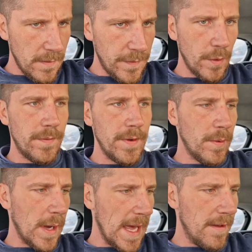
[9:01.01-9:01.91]
fuel
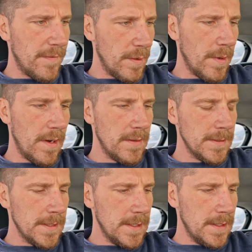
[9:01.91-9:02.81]
filter, air filter,
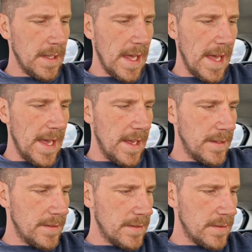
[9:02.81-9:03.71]

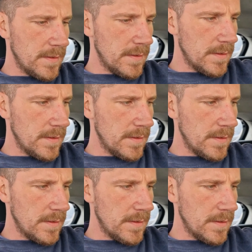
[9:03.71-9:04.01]
and